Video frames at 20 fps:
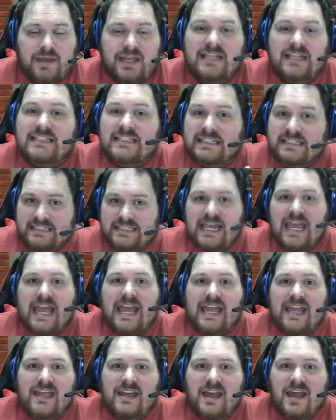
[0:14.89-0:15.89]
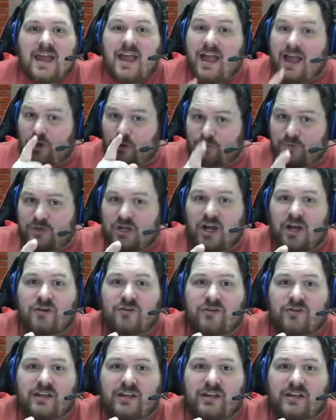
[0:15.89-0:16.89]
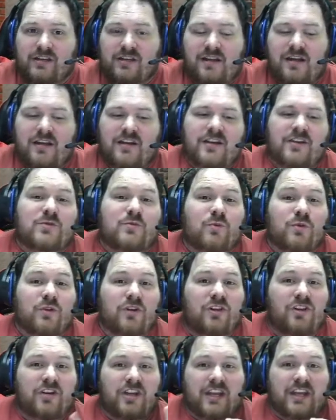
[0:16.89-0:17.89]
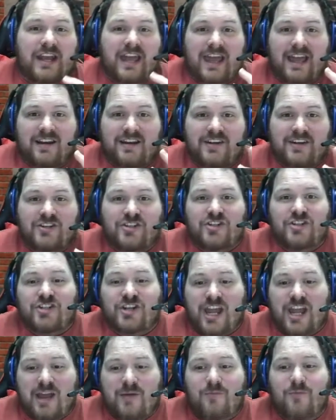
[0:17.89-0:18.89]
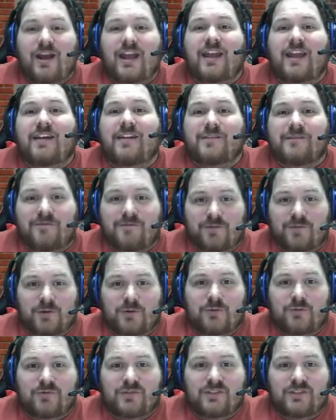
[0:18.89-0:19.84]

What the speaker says: And today, I hope you're hungry, because we're looking at Shamway Food.